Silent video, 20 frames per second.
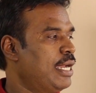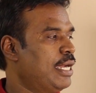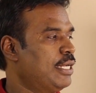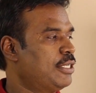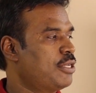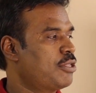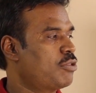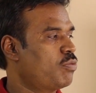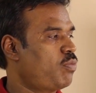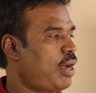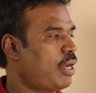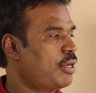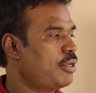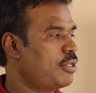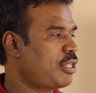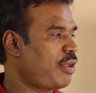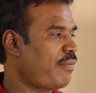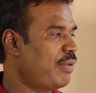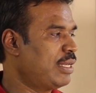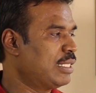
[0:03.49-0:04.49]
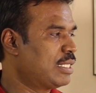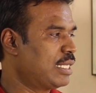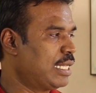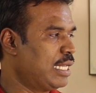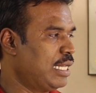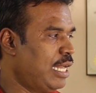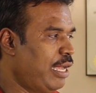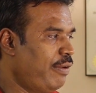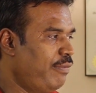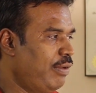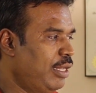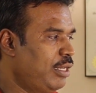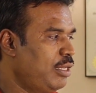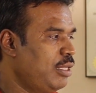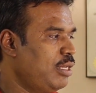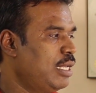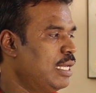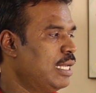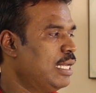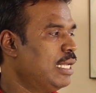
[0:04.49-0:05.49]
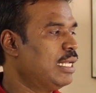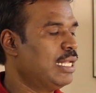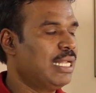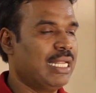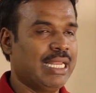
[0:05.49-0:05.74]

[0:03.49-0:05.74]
It is 17311,